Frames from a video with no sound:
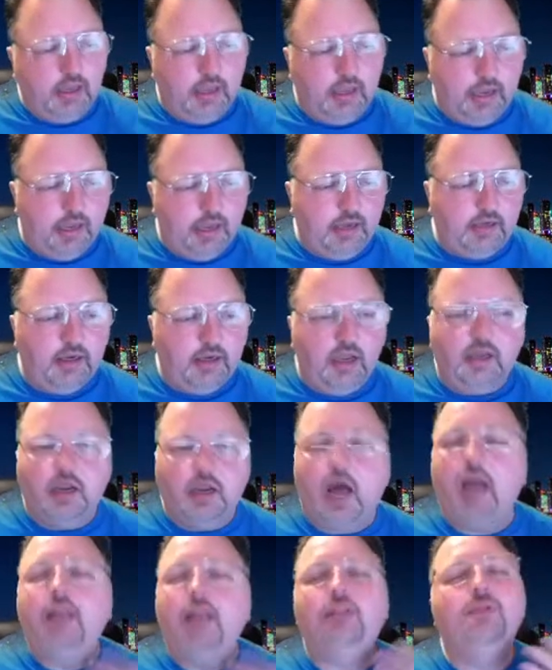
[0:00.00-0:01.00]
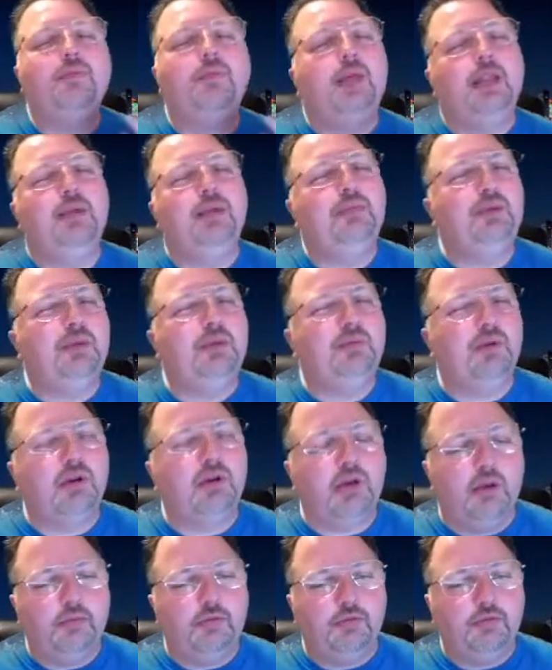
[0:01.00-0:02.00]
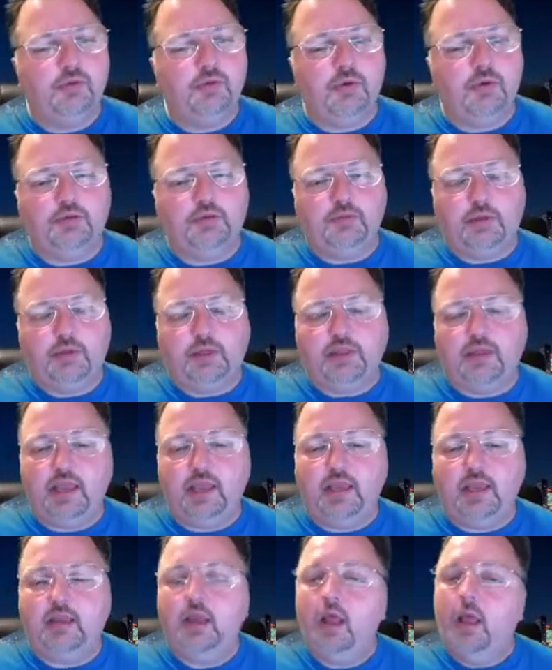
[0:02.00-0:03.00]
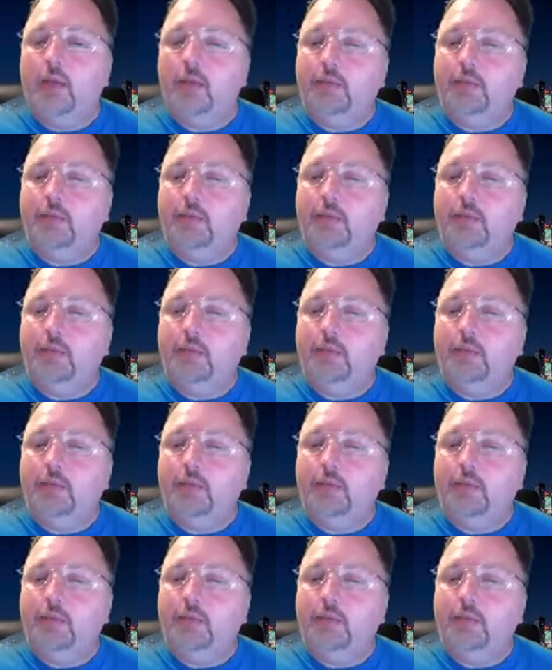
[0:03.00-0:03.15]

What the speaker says: and not as many people come through as we think,